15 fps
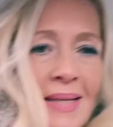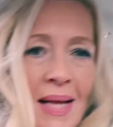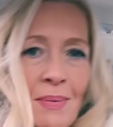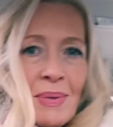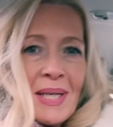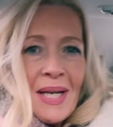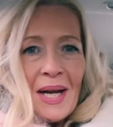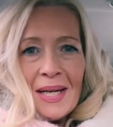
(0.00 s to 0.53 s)
that
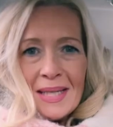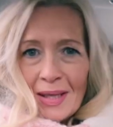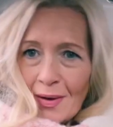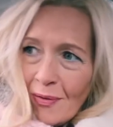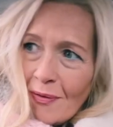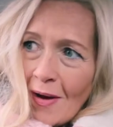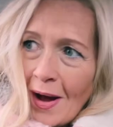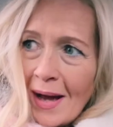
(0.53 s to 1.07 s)
was a nice little
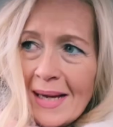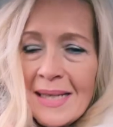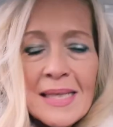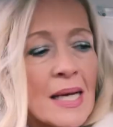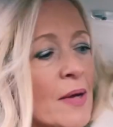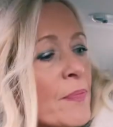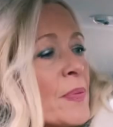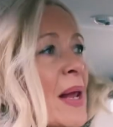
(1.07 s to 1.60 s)
find.
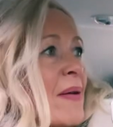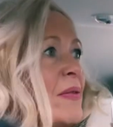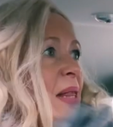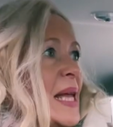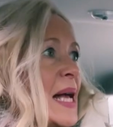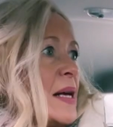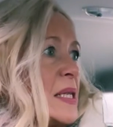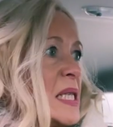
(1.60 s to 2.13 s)

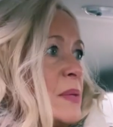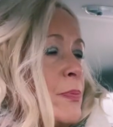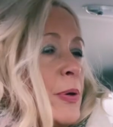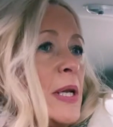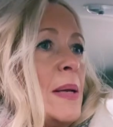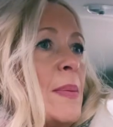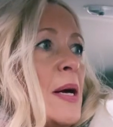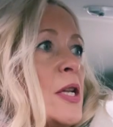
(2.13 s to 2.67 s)
Everything else is
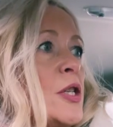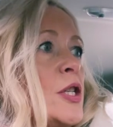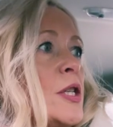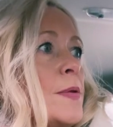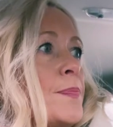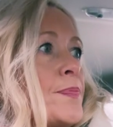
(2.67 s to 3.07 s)
pretty much